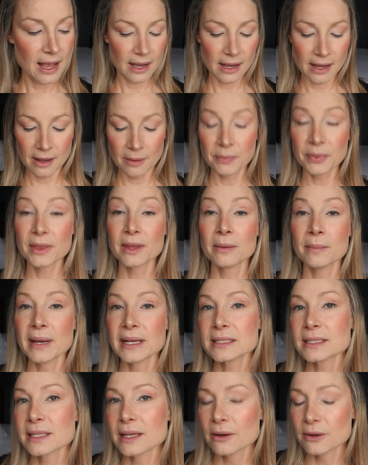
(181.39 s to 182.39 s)
The
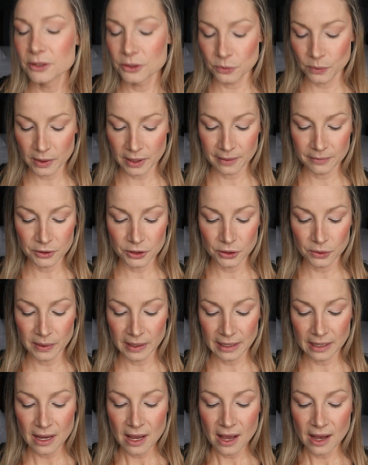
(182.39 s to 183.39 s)
mascara is what I'm
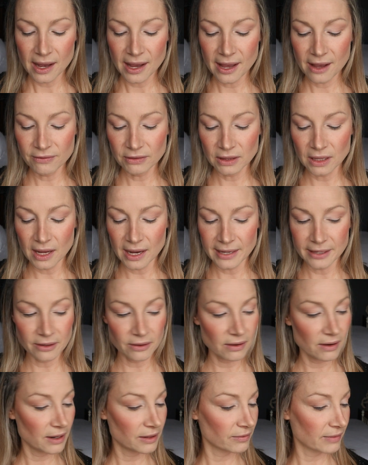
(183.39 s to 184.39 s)
doing. I have a
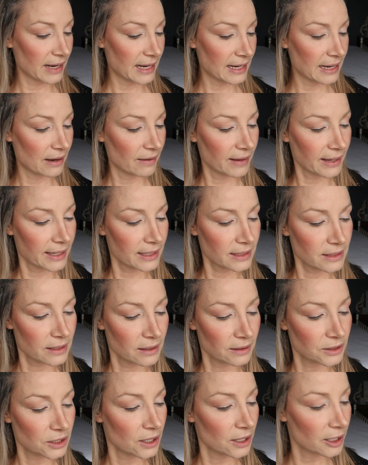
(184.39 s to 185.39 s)
liner on right now. I guess
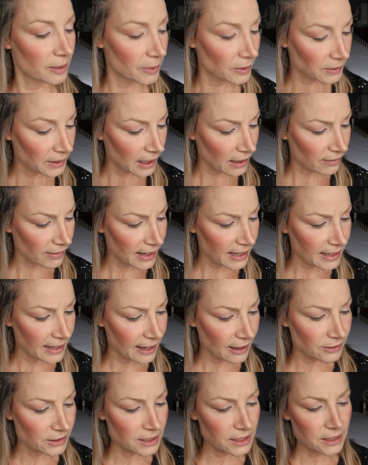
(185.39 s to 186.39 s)
I'll talk about that right
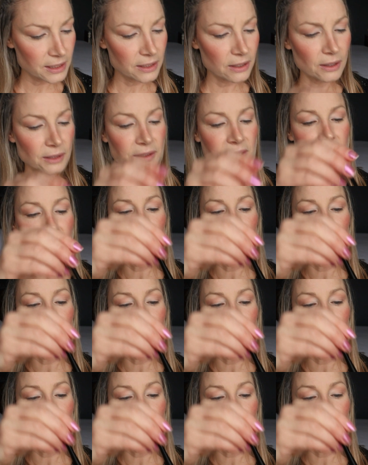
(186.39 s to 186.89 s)
now. This is called